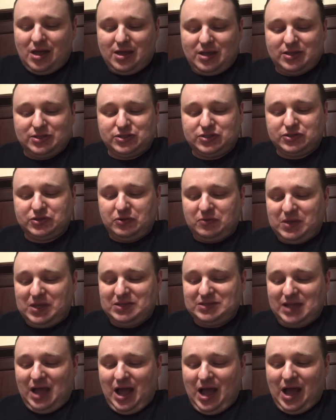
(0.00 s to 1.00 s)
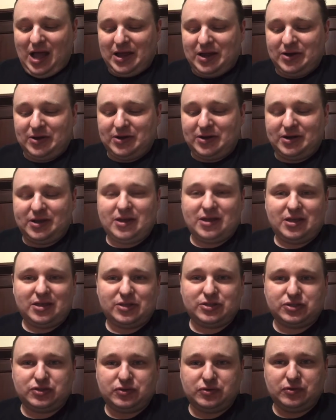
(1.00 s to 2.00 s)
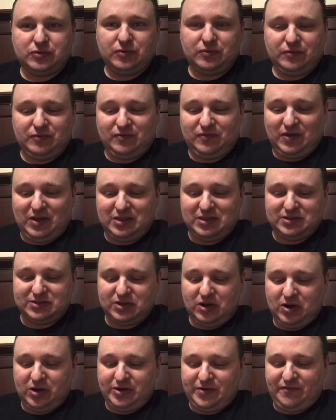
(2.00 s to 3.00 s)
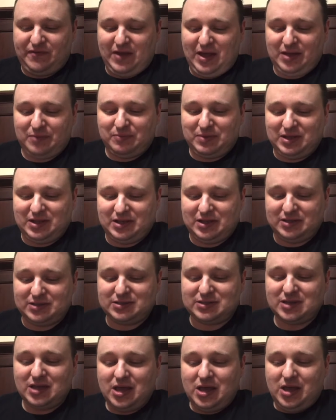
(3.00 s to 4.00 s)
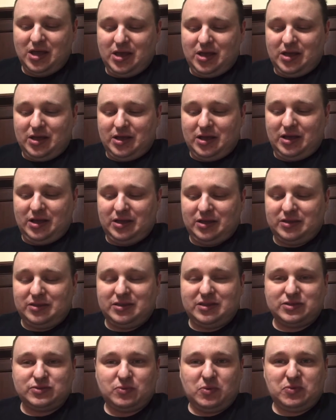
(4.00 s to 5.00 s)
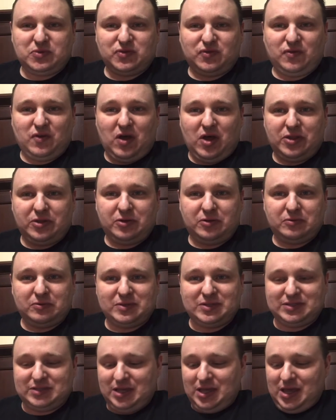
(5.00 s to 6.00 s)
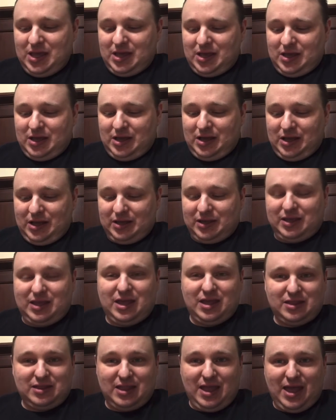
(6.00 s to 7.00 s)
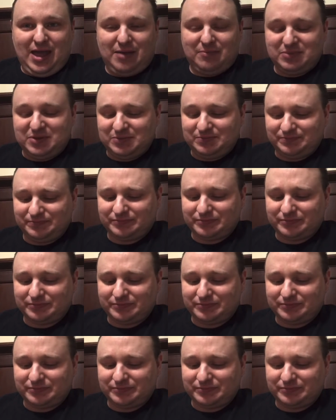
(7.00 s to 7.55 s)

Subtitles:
So he's hired to find this artifact because this woman's father was kidnapped.